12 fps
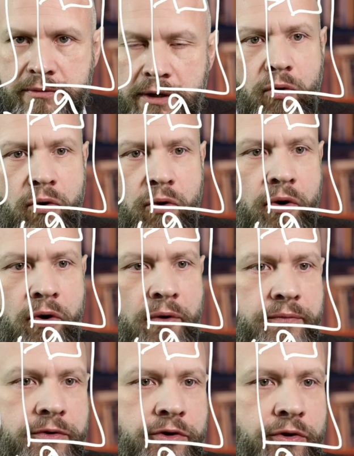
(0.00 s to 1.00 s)
or
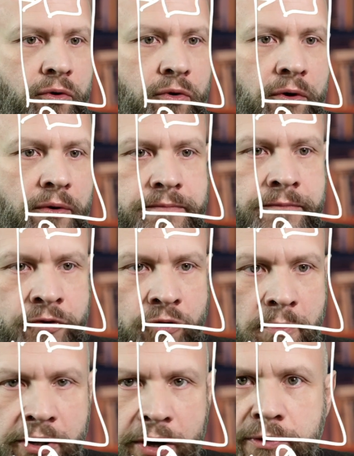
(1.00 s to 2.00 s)
your
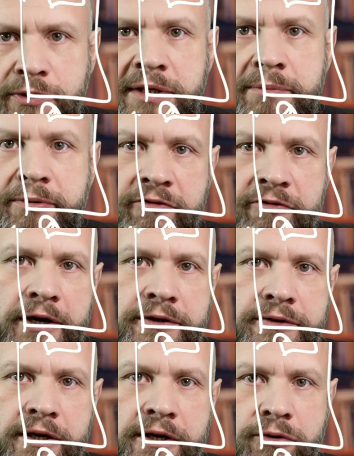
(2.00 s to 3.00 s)
normal hosting
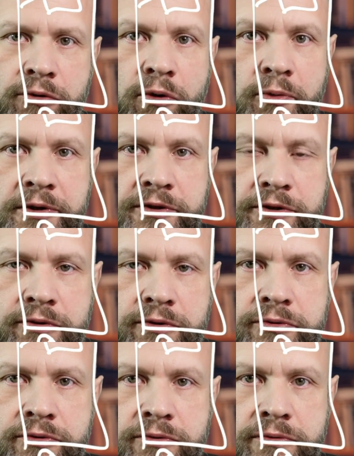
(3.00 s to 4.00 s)
provider that you always
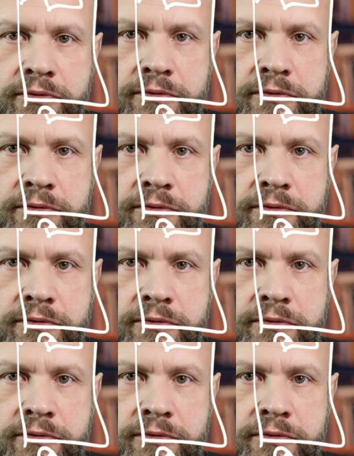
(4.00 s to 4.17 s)
use,